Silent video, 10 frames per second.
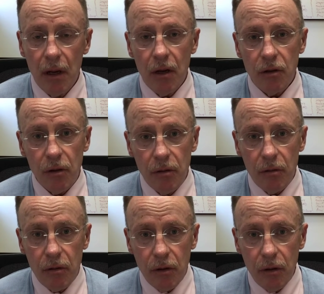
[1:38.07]
So you
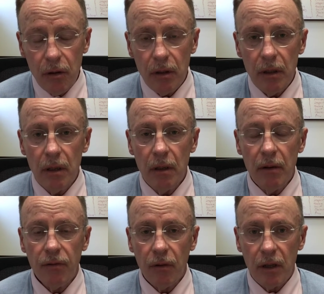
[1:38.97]
could,
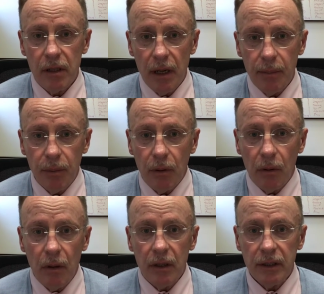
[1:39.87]
for example,
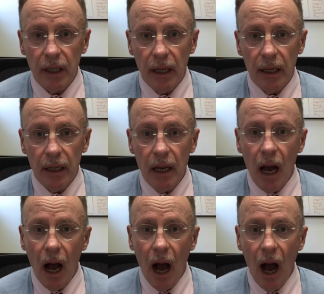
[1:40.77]
say,
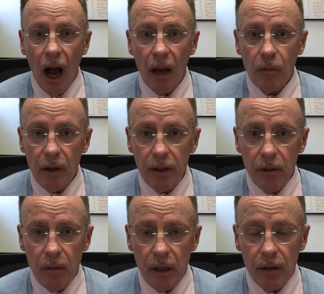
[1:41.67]
I want to
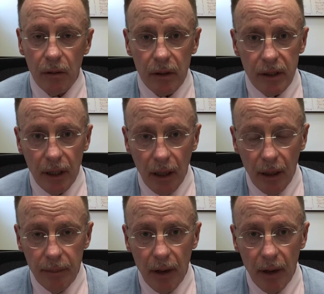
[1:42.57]
win all the time.